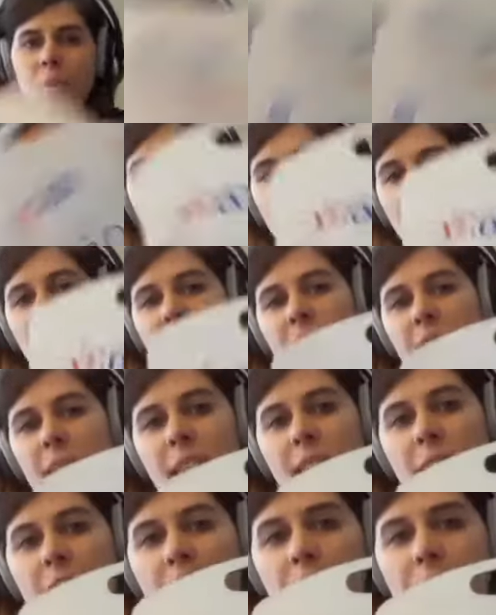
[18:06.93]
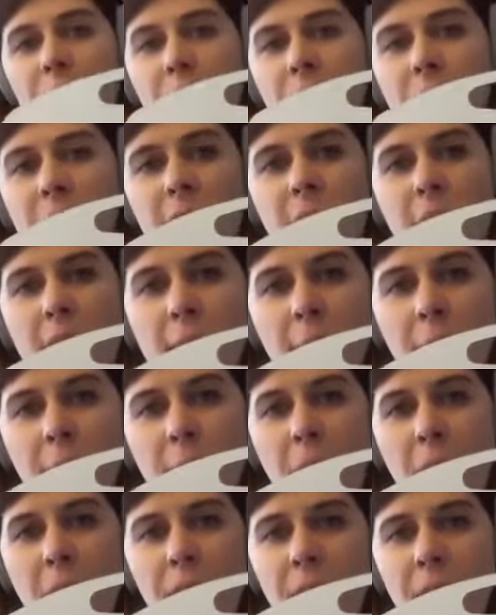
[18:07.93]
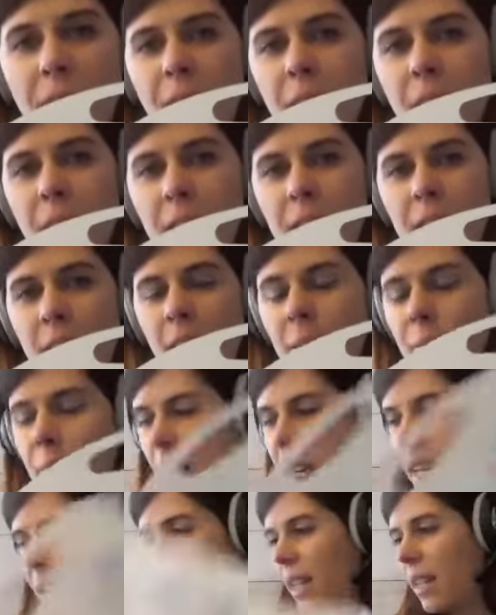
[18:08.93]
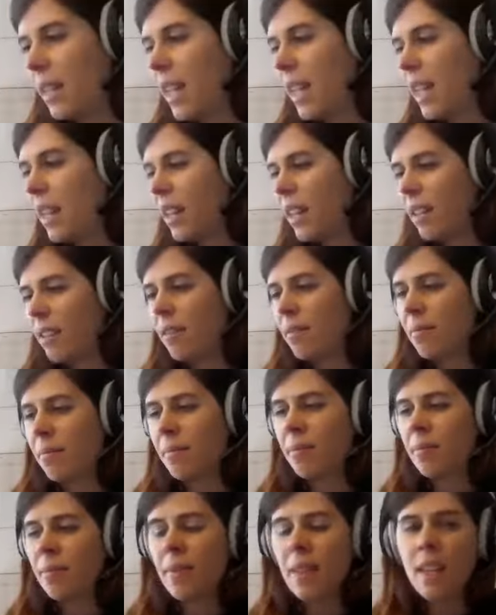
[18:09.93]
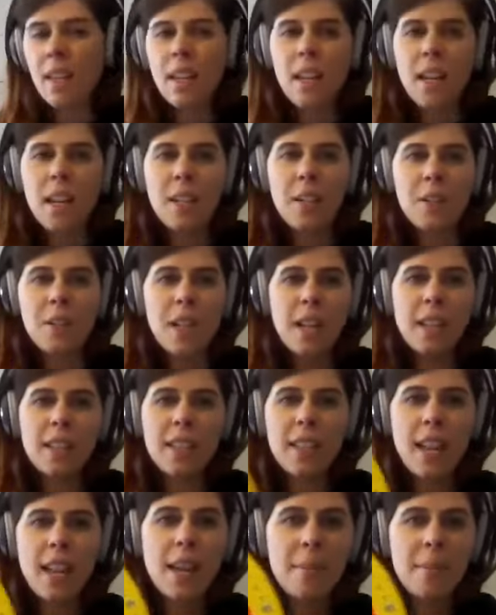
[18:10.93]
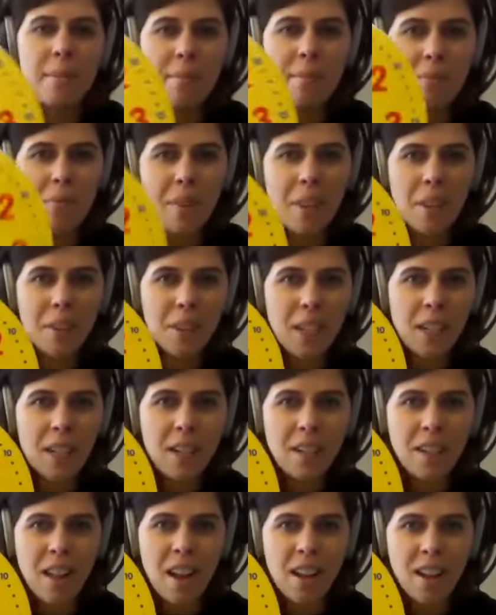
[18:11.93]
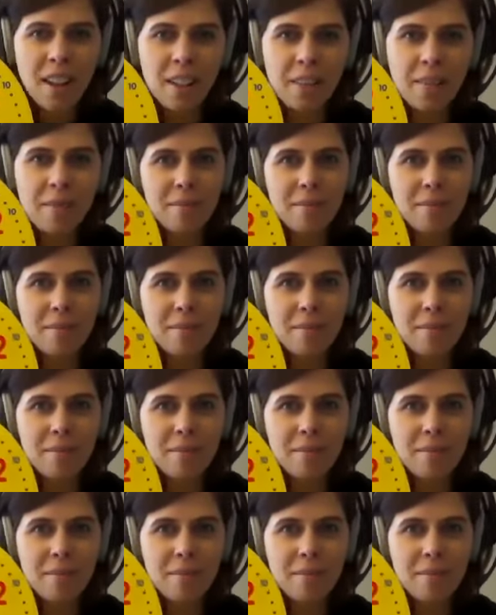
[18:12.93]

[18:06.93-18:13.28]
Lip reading: Remember, this is how you write time, hour first, minute hand later. Tell time using a clock.